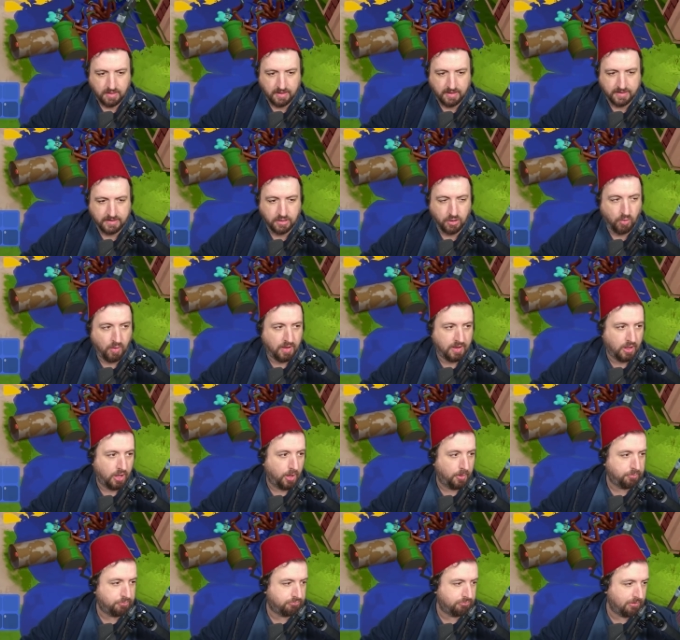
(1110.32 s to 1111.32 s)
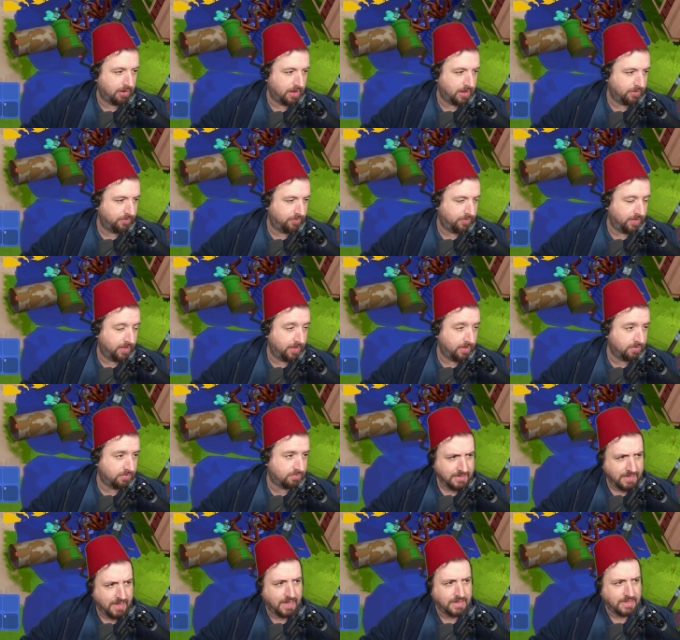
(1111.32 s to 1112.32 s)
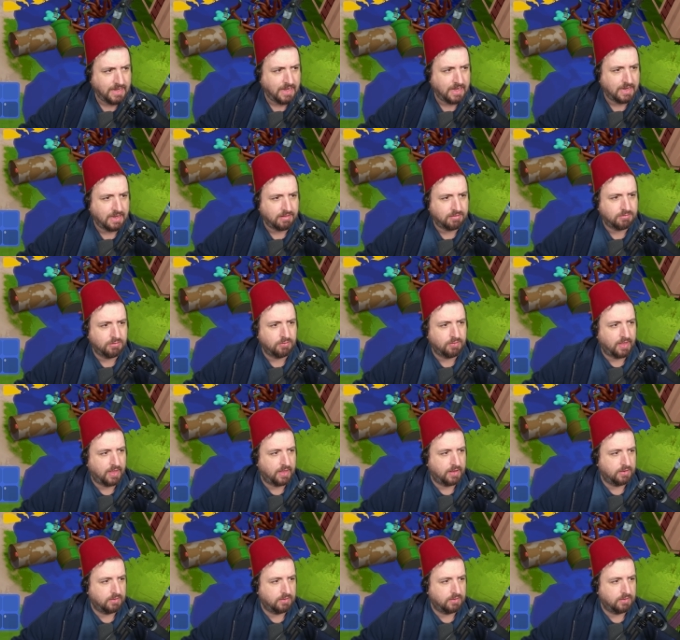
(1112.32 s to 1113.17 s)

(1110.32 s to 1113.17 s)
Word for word: I know how to upgrade this. Yeah, let's do that.